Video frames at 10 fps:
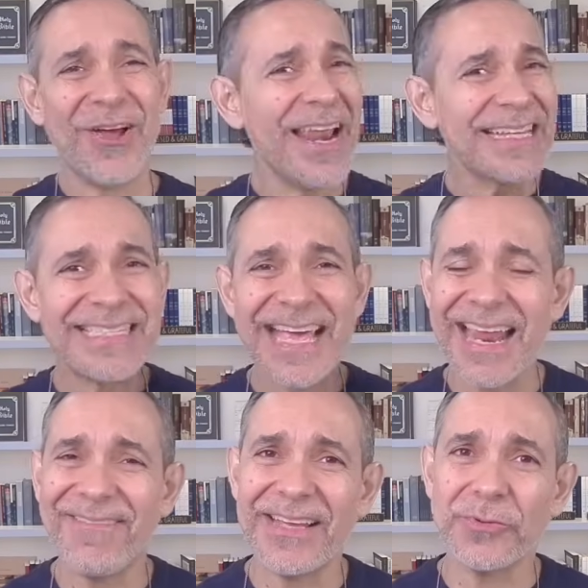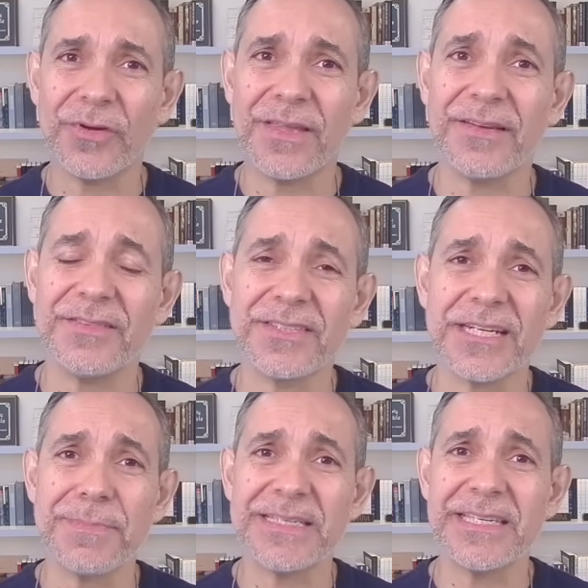So let's celebrate together
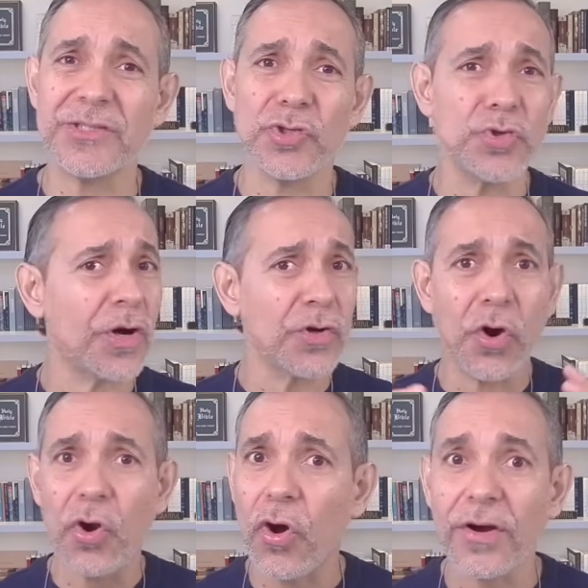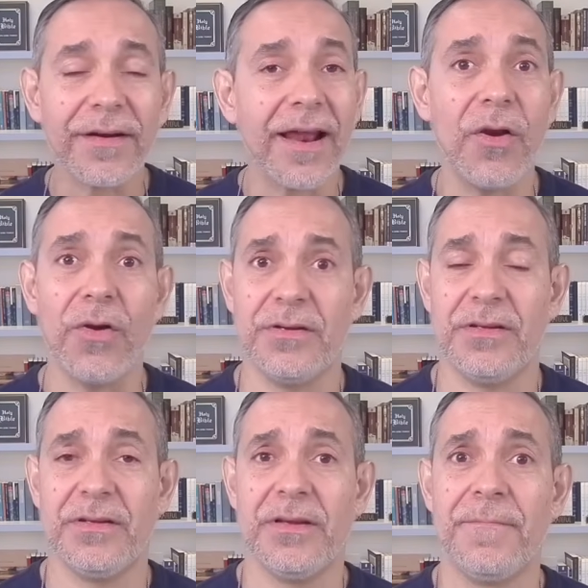this Christmas season. You are no longer
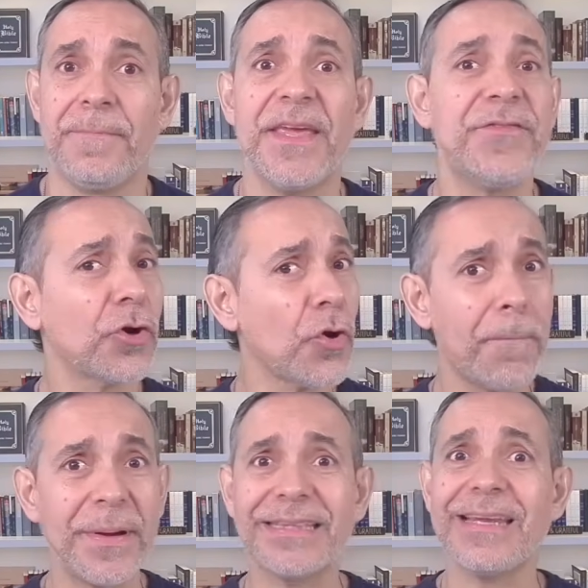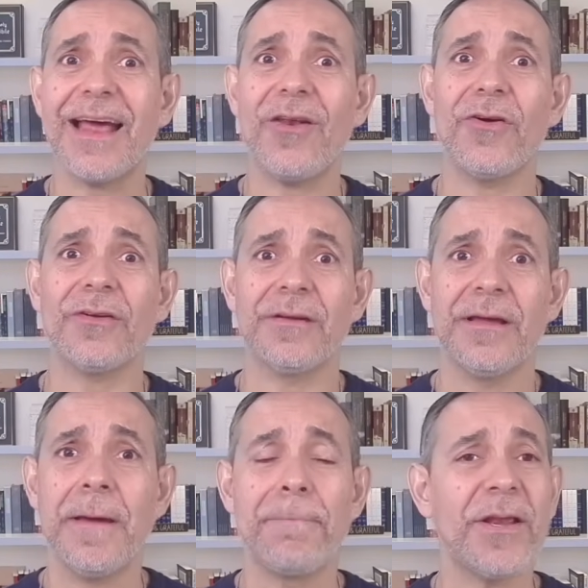alone. If you're completely
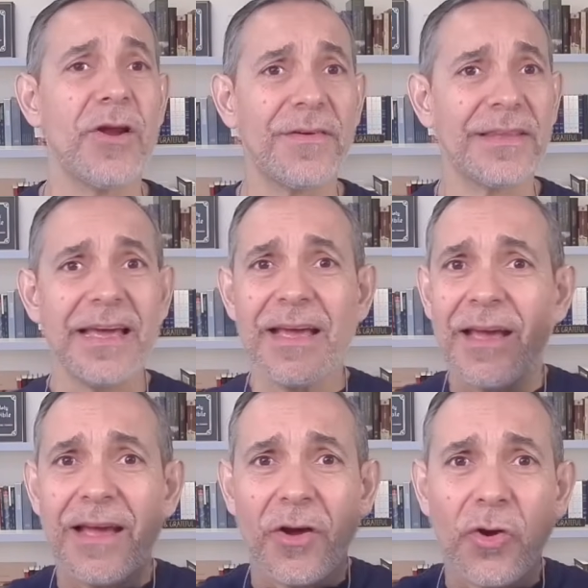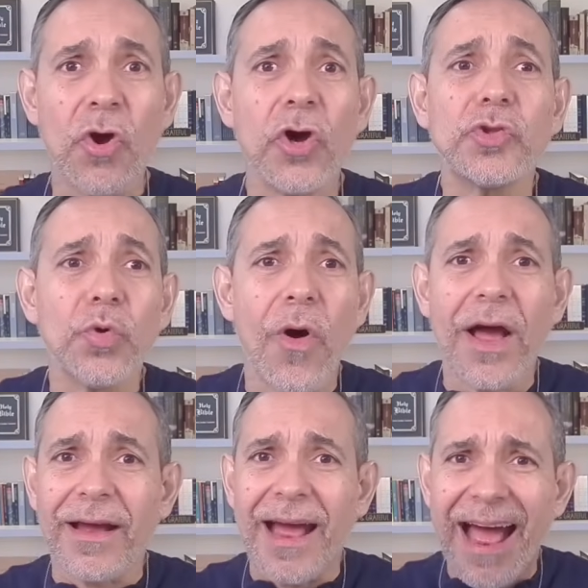alone, beloved, go
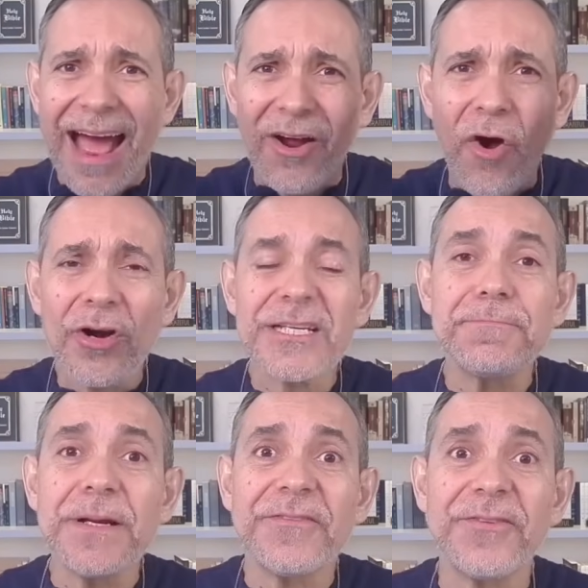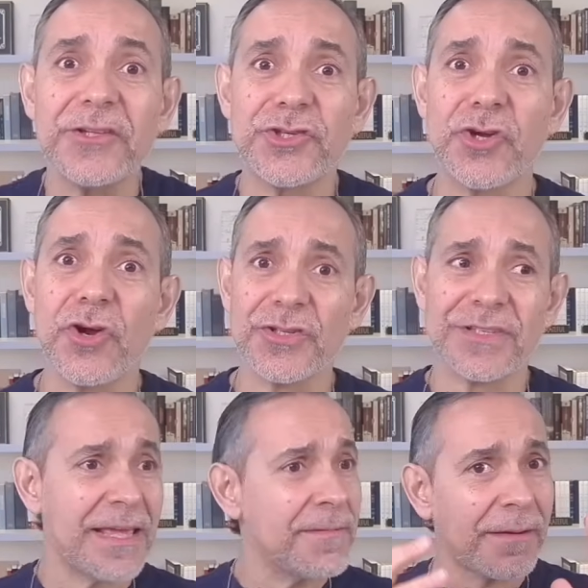to a Holy Spirit-filled
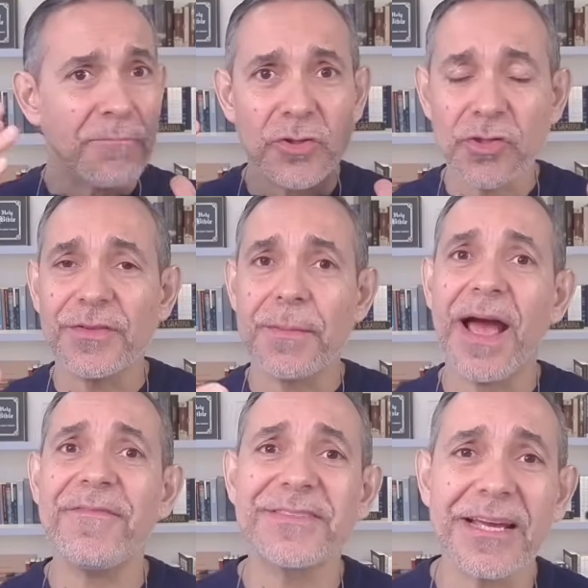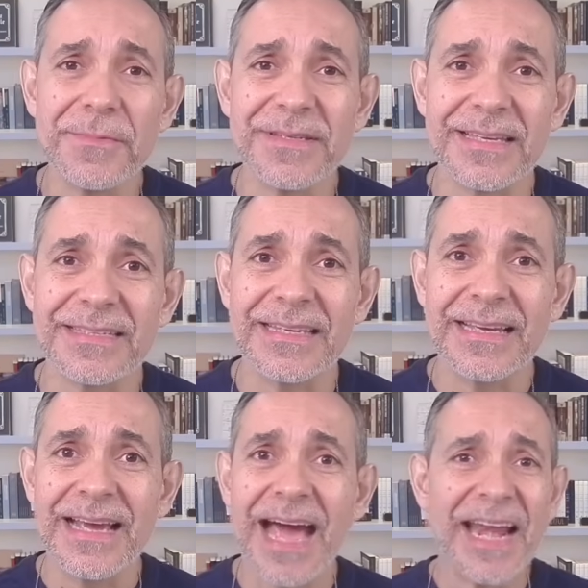church. Most of them have services.
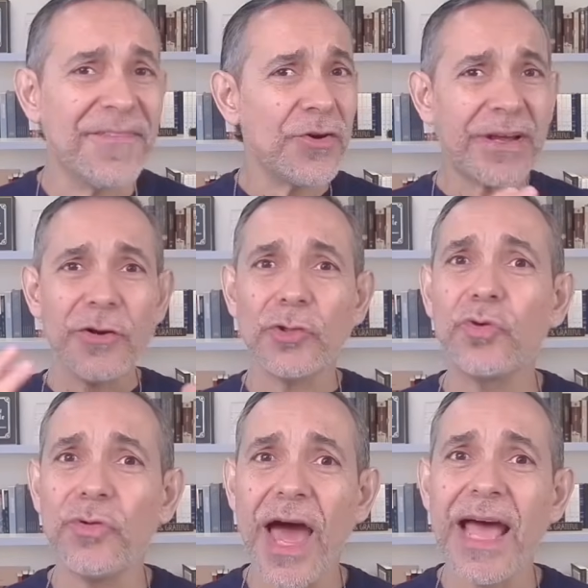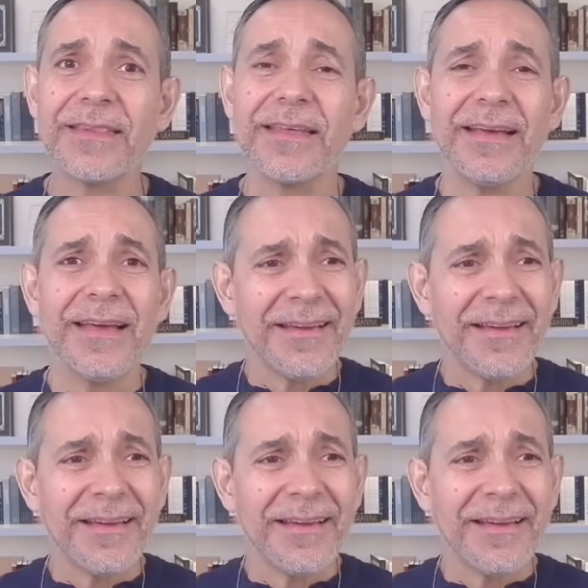And if you cannot do that,